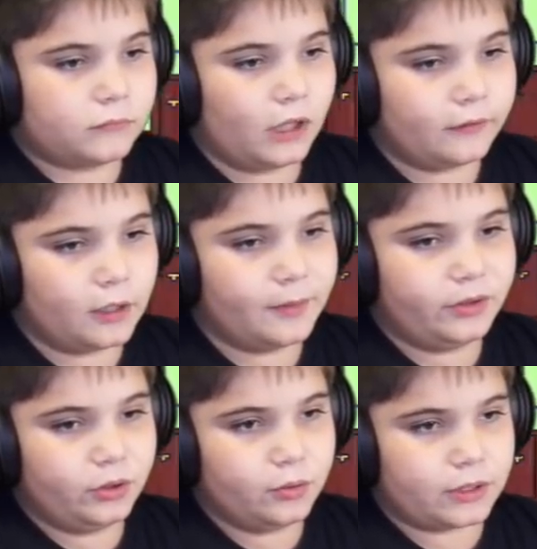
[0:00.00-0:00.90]
Doesn't let me
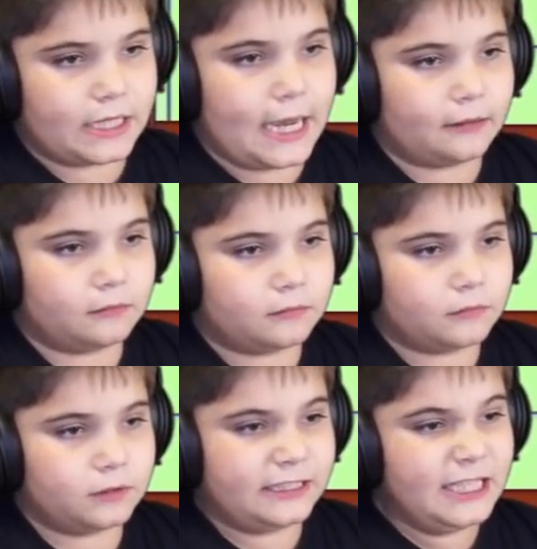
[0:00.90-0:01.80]
do that.
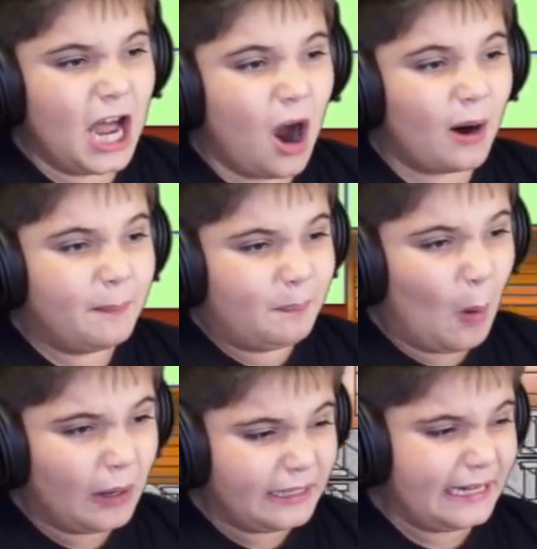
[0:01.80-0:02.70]
No, I
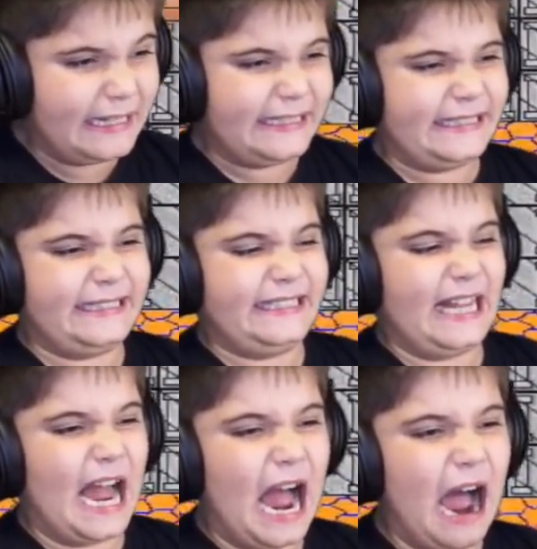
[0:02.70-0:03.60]
pointed it
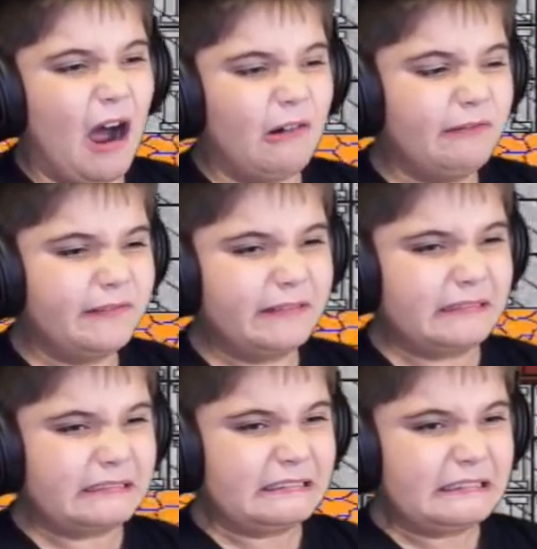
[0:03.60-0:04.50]
down!
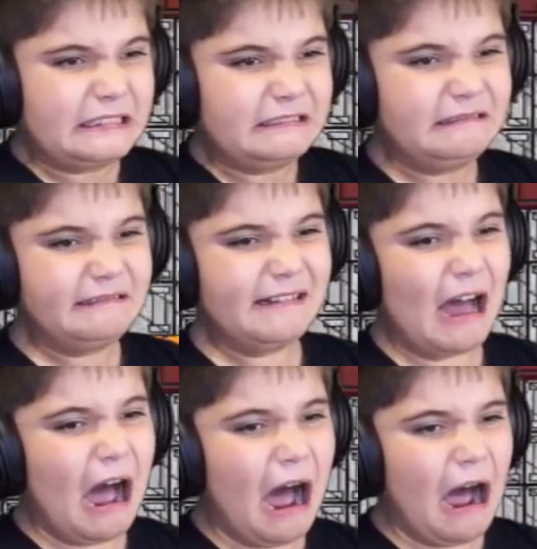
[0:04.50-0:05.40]

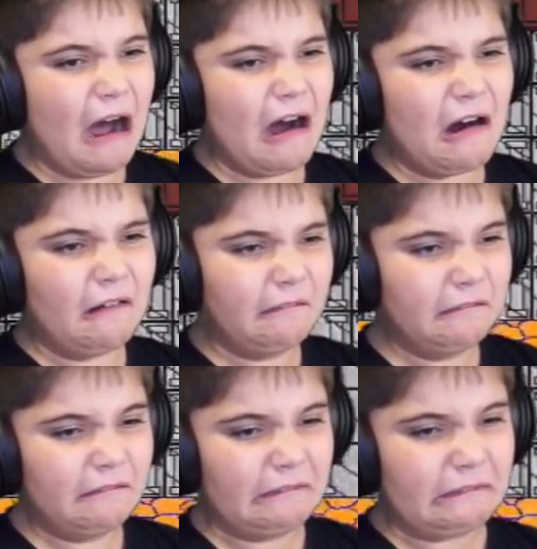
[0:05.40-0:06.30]

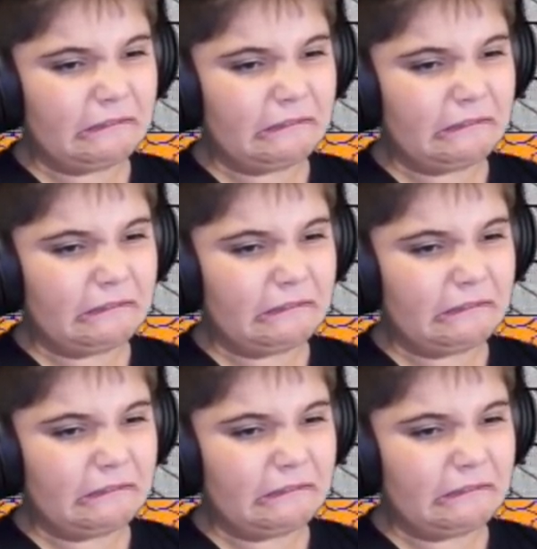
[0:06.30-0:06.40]
No!